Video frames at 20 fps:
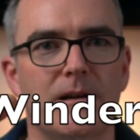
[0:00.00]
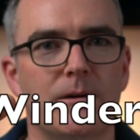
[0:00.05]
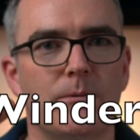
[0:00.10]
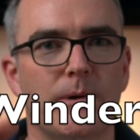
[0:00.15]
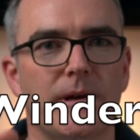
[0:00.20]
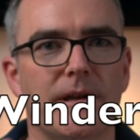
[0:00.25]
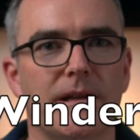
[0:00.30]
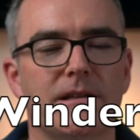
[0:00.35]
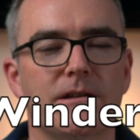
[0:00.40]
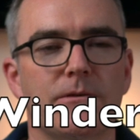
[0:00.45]

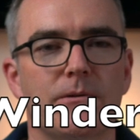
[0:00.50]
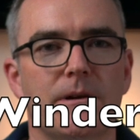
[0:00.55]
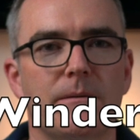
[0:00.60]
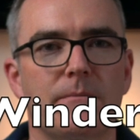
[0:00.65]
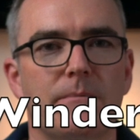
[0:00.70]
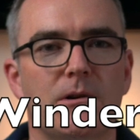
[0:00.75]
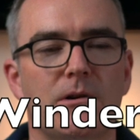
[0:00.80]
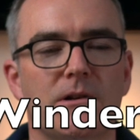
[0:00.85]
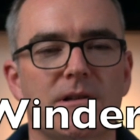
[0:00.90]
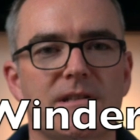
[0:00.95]
We're going to do an
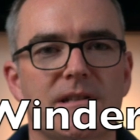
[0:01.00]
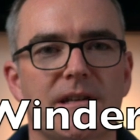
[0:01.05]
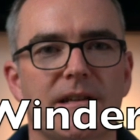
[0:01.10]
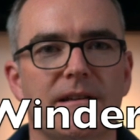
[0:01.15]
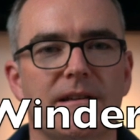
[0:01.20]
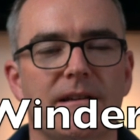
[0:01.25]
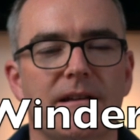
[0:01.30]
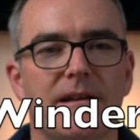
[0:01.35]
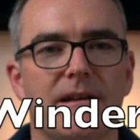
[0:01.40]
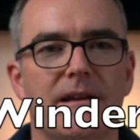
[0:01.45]

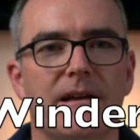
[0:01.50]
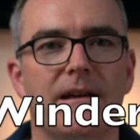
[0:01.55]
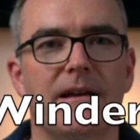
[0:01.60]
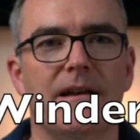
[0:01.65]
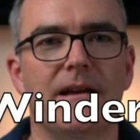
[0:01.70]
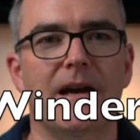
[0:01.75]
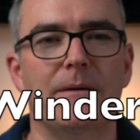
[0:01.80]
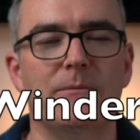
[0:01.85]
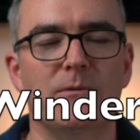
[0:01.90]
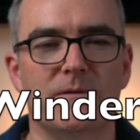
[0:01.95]
unboxing
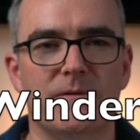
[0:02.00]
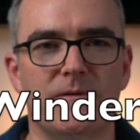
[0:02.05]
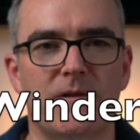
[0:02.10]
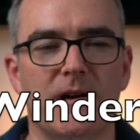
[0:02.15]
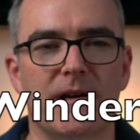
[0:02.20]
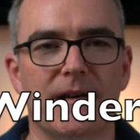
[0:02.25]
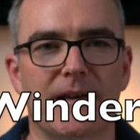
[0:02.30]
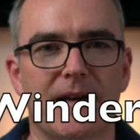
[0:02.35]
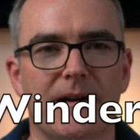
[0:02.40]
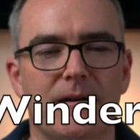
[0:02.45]
and we'll
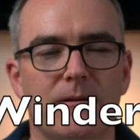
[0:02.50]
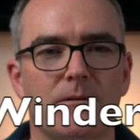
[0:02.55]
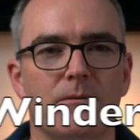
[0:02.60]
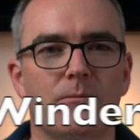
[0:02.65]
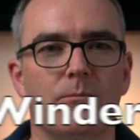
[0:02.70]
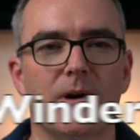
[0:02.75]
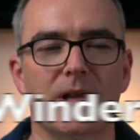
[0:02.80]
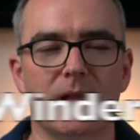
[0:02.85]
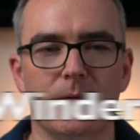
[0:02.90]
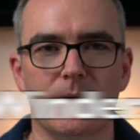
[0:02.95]
find out
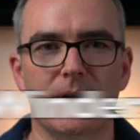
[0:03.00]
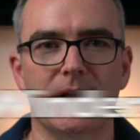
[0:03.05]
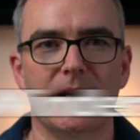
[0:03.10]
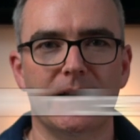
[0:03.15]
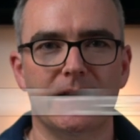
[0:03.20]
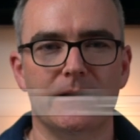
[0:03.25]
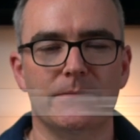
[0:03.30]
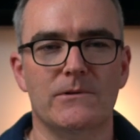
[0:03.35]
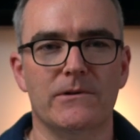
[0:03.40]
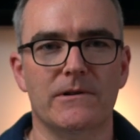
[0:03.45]
whether we
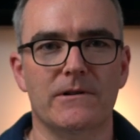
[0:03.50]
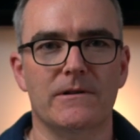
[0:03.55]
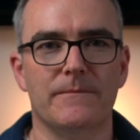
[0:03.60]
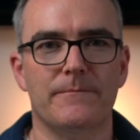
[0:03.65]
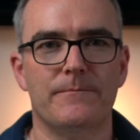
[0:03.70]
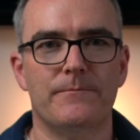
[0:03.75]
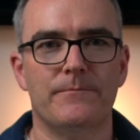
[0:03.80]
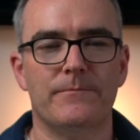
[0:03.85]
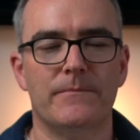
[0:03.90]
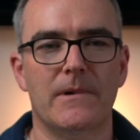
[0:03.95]
need them or not.
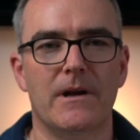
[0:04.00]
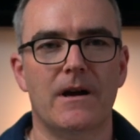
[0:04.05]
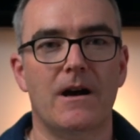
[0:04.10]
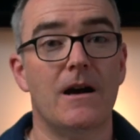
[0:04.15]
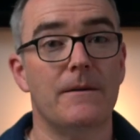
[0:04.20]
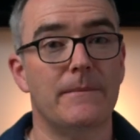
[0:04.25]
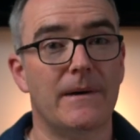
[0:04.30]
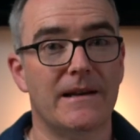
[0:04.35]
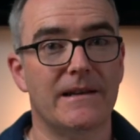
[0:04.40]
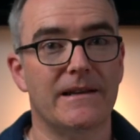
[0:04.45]

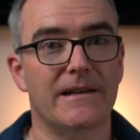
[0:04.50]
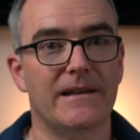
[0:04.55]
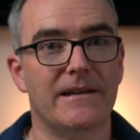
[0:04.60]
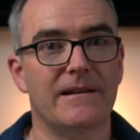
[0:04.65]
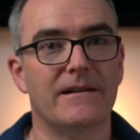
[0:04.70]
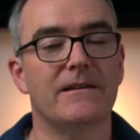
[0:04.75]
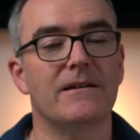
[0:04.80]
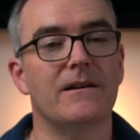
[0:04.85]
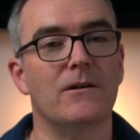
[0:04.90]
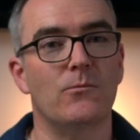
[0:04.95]
I'm Andy
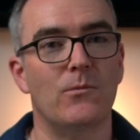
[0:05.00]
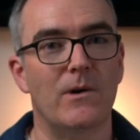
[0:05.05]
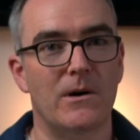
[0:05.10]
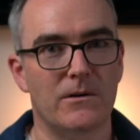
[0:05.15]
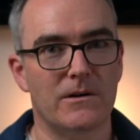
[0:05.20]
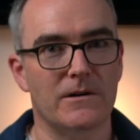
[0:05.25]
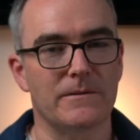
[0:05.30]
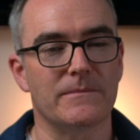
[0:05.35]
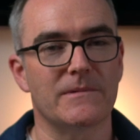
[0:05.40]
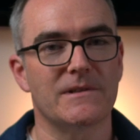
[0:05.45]
and
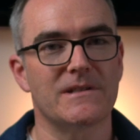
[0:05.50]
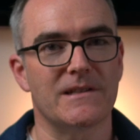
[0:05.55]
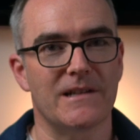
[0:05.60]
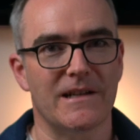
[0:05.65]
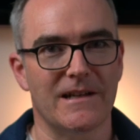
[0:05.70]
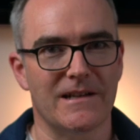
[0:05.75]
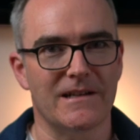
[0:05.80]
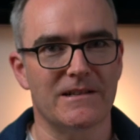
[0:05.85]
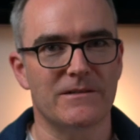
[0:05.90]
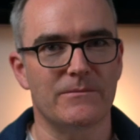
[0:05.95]
welcome to the
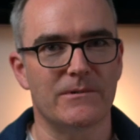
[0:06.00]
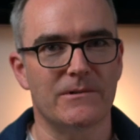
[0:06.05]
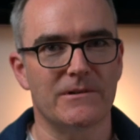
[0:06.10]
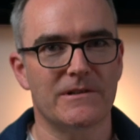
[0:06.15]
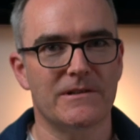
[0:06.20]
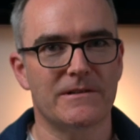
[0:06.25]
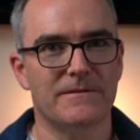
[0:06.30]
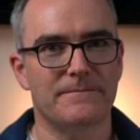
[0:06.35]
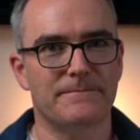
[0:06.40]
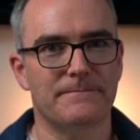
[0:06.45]
English
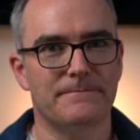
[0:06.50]
Watch.